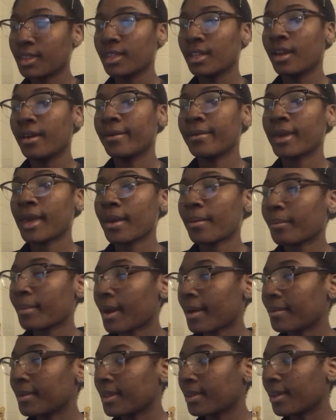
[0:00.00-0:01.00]
um, Can't
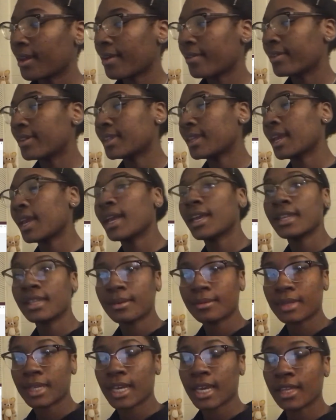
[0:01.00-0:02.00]
Buy Me Love, and they end
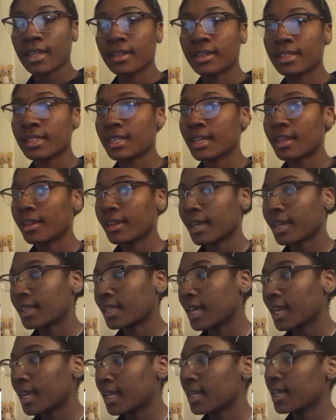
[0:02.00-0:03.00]
up together instead of like
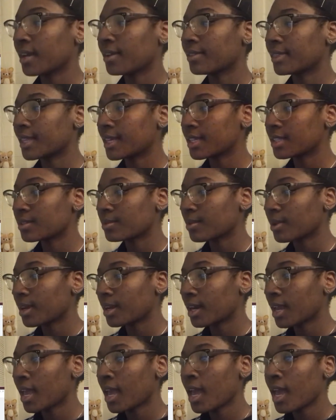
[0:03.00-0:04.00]
the ending of this
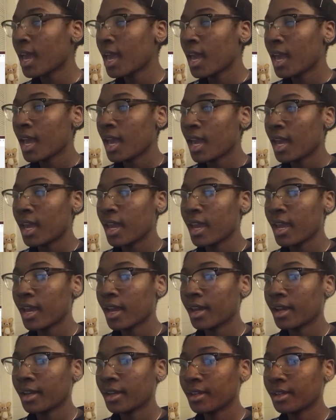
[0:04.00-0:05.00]
one.
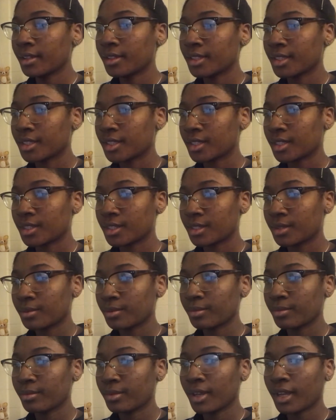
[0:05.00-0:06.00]
And
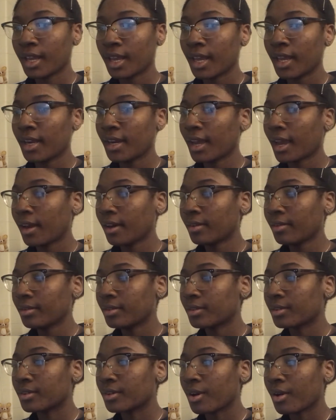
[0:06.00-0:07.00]
and I
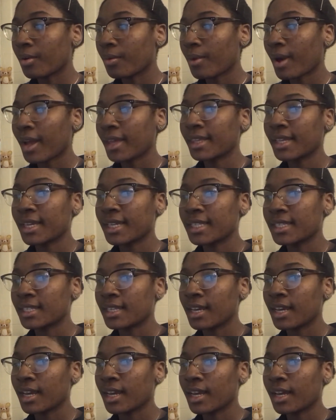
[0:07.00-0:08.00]
don't know why they
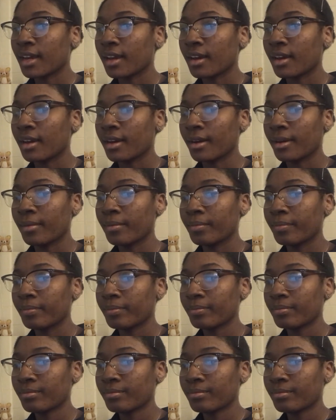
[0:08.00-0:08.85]
say um